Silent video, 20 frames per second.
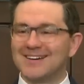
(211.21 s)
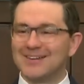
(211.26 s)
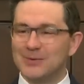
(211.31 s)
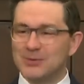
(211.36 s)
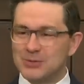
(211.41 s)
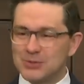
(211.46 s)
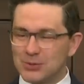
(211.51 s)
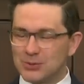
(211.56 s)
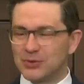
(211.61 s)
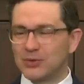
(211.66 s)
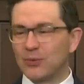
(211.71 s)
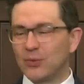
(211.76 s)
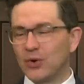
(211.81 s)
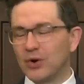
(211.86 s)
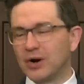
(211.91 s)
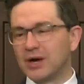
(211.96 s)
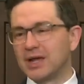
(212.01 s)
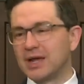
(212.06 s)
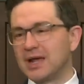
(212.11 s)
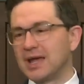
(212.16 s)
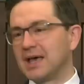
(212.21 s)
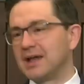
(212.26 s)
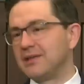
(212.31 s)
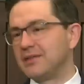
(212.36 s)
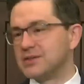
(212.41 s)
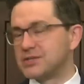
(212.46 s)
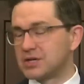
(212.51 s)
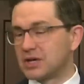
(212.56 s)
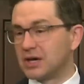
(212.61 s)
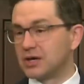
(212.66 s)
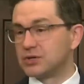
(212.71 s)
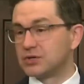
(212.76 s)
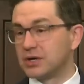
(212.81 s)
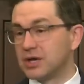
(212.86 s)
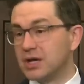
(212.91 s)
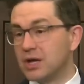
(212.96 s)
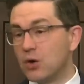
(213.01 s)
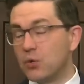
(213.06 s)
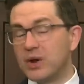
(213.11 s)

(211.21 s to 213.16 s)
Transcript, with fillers: who do the work again in this country.